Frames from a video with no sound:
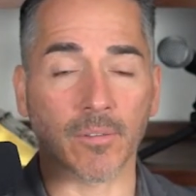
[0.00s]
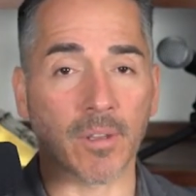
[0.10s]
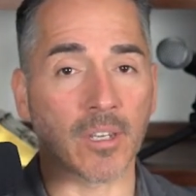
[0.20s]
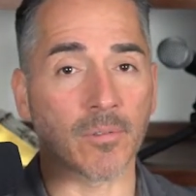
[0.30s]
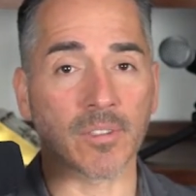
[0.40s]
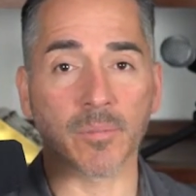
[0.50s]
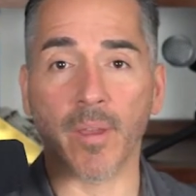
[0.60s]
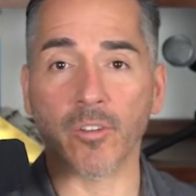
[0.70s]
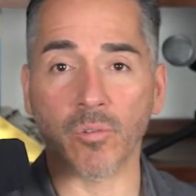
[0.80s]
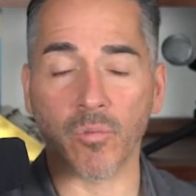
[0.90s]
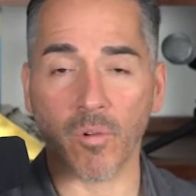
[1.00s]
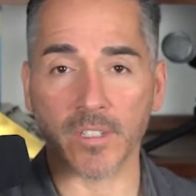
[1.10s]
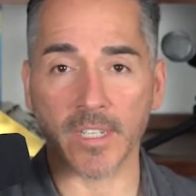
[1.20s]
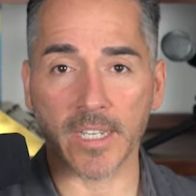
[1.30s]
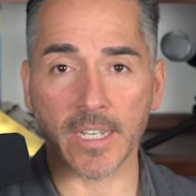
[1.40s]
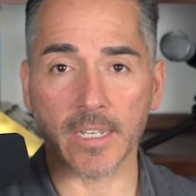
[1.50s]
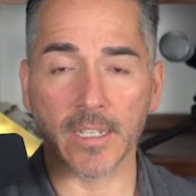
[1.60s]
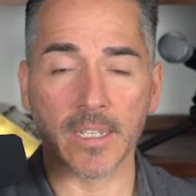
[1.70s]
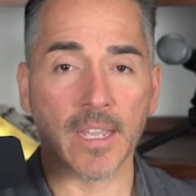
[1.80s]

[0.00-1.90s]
We can do a special warranty deed